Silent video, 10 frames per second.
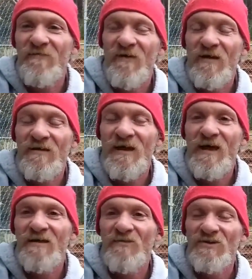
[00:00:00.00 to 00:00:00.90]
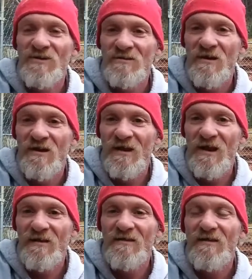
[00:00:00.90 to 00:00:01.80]
of all the animals and all
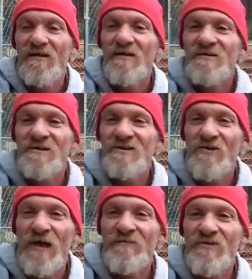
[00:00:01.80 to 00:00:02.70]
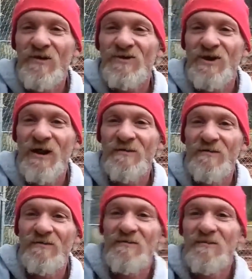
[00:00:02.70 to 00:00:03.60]
that, subscribe to our
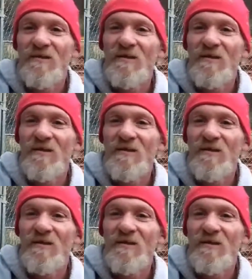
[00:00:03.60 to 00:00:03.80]
channel.